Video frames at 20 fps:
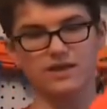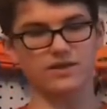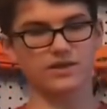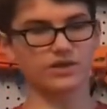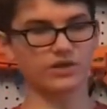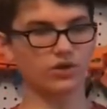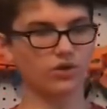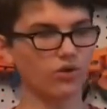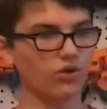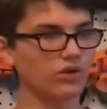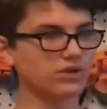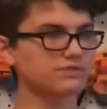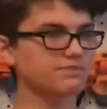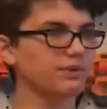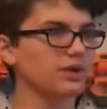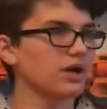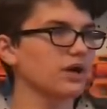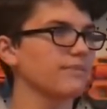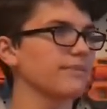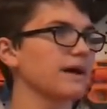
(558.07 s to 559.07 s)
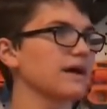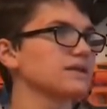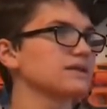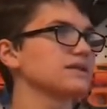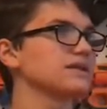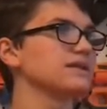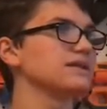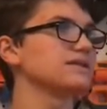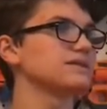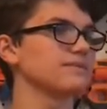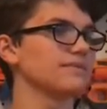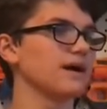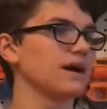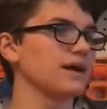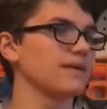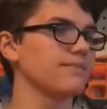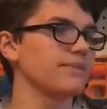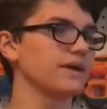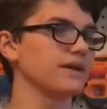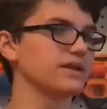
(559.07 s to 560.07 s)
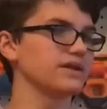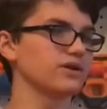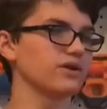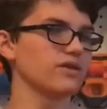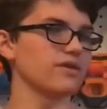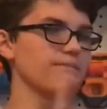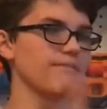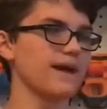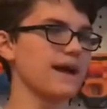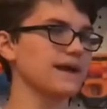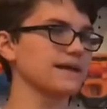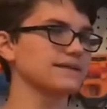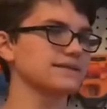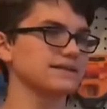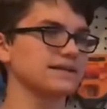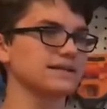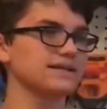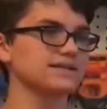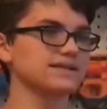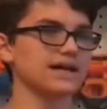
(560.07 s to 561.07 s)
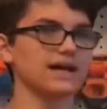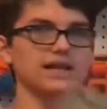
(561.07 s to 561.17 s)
The coolest part about these, in my opinion, are the magazines.